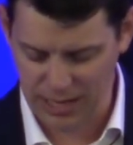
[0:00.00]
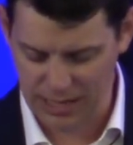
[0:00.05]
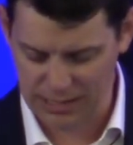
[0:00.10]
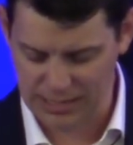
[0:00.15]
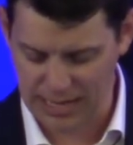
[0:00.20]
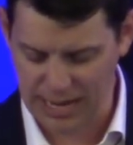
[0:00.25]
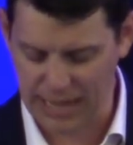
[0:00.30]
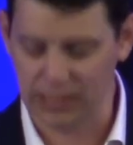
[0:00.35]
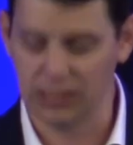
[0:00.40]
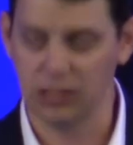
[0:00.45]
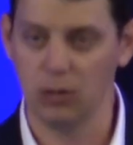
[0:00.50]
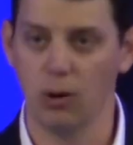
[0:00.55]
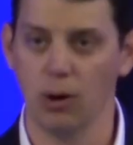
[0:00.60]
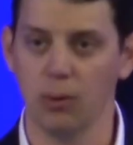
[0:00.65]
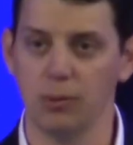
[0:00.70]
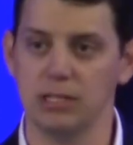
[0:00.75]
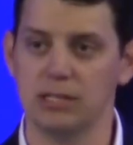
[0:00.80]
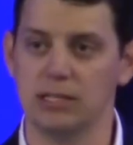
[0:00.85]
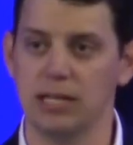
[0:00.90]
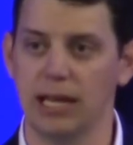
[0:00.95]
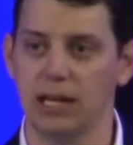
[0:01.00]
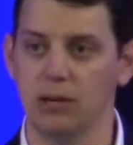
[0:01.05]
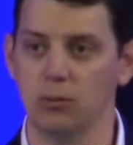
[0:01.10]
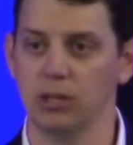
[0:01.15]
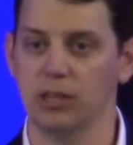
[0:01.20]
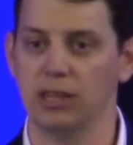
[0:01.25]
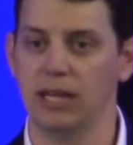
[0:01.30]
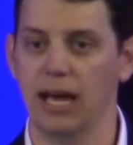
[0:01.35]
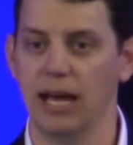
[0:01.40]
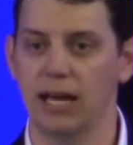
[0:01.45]
exactly where we stand
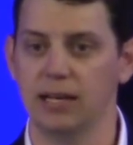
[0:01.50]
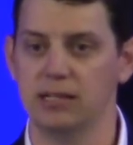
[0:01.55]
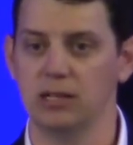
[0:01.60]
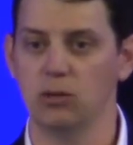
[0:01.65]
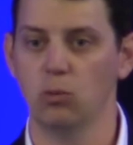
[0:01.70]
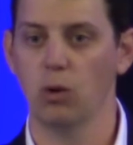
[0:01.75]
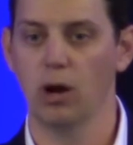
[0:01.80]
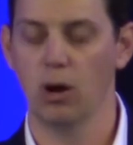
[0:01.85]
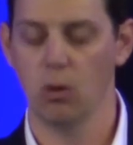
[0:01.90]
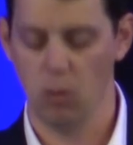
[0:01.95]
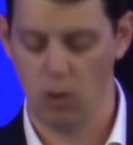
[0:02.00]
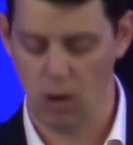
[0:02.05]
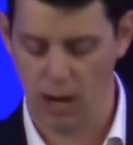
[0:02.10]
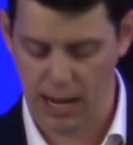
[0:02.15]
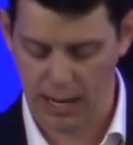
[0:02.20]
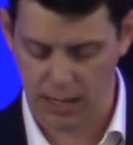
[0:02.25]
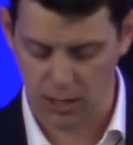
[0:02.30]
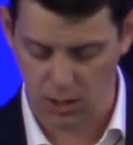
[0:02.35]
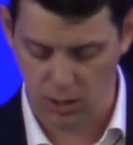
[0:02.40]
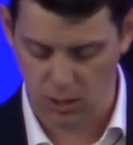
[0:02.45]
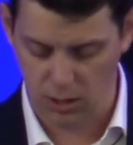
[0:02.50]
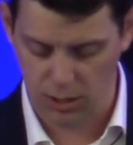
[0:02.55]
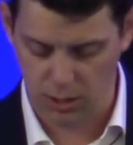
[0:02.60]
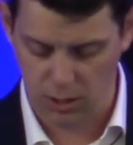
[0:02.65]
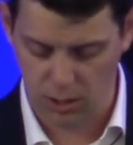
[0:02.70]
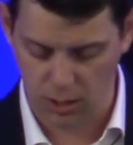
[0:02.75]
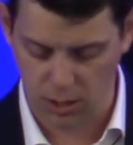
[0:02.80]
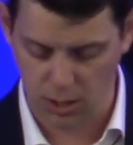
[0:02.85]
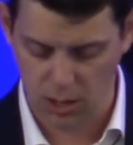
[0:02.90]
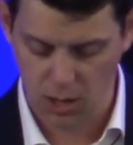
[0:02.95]
with that and where we're at on
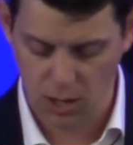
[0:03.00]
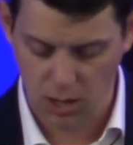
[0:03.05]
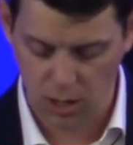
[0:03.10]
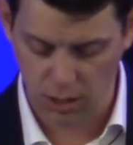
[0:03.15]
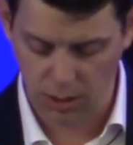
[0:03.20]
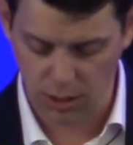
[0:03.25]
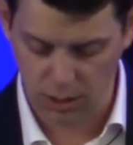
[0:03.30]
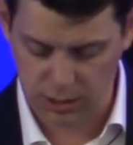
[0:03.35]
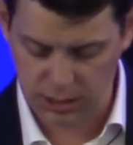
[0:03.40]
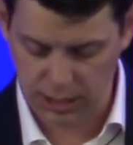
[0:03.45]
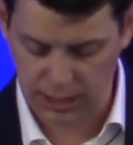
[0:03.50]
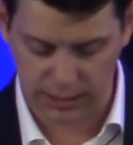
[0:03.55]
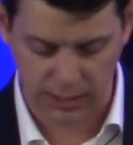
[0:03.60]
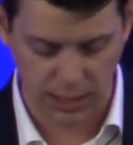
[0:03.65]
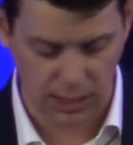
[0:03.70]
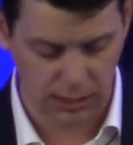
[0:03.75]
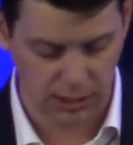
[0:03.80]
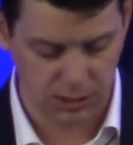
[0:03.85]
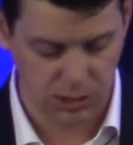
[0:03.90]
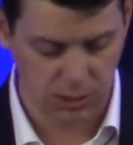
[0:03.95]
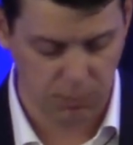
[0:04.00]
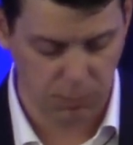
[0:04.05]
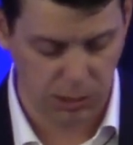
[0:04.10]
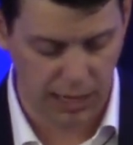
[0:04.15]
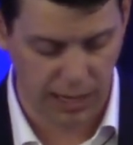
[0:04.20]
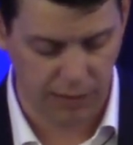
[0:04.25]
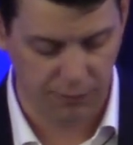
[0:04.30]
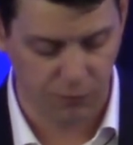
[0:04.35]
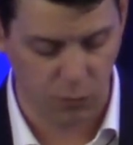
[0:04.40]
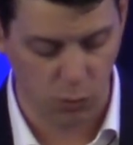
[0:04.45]
our technology
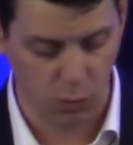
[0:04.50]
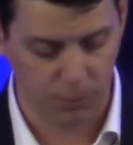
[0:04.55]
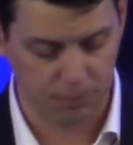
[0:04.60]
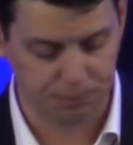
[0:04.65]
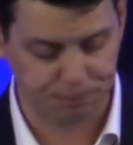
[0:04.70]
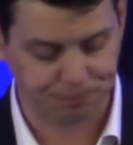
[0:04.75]
platform.